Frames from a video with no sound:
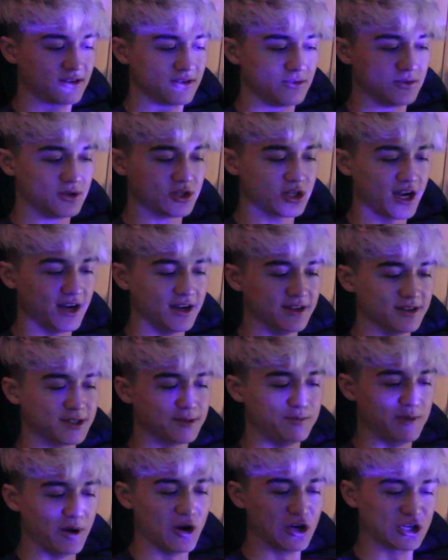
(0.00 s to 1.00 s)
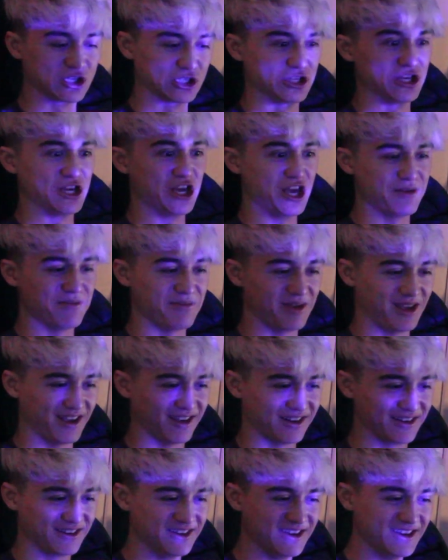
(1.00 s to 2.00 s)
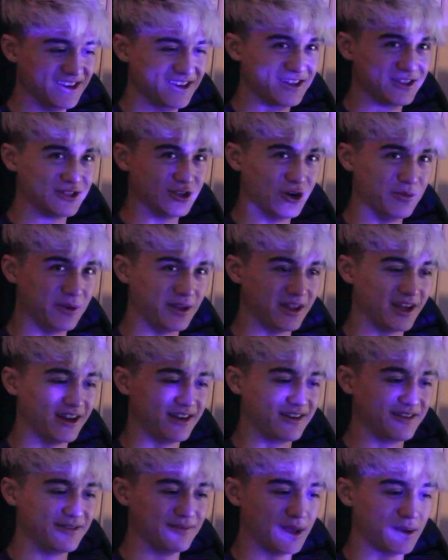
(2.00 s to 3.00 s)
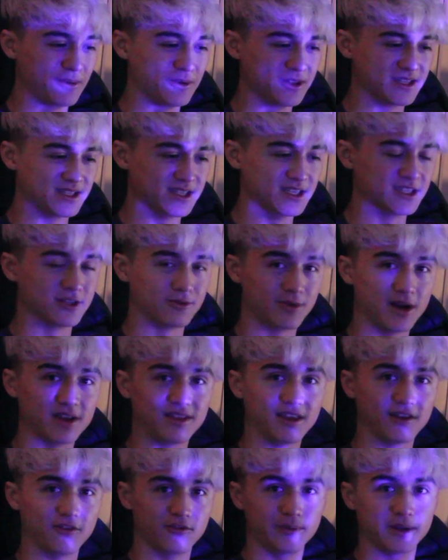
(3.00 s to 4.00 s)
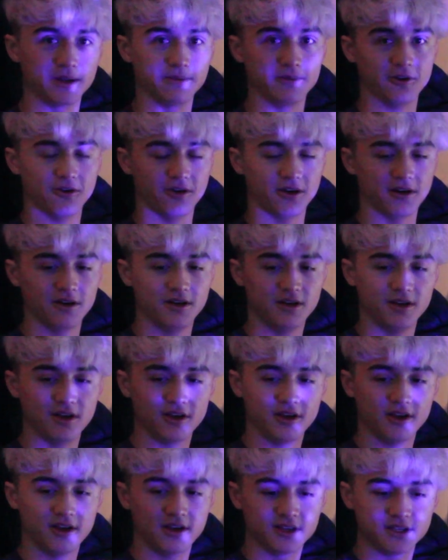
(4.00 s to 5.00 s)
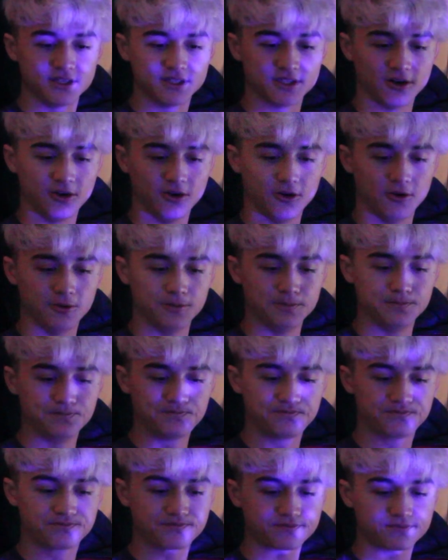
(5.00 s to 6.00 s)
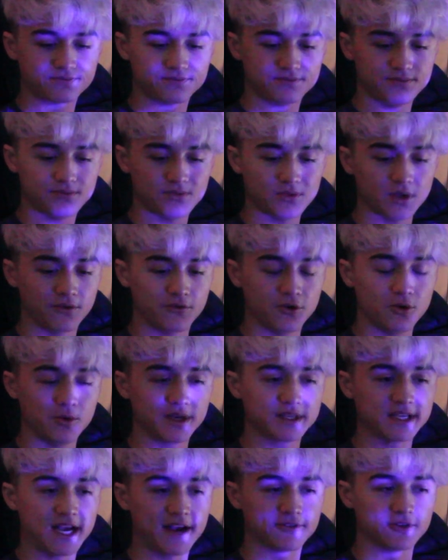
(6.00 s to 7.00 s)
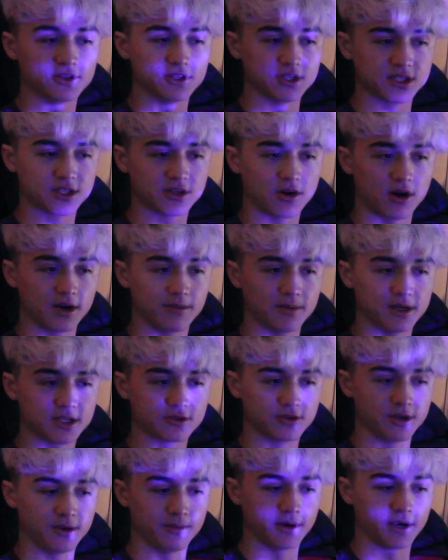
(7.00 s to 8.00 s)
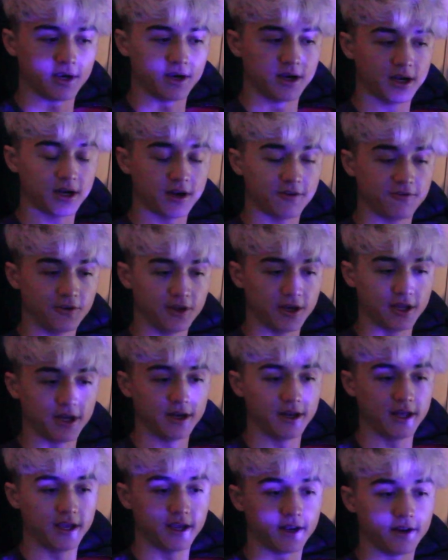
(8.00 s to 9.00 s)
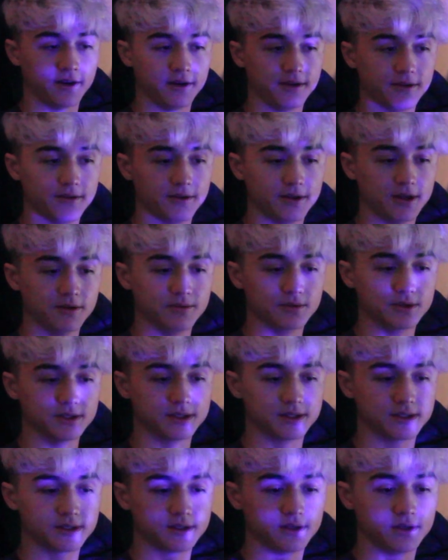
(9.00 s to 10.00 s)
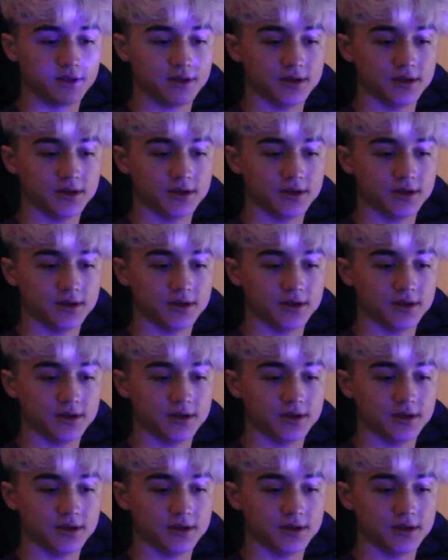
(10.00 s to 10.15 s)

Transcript: which kind of spiritually hit me and told me that maybe this is the right thing for me to be doing. So a few weeks after just starting my stream, I got affiliated, and it was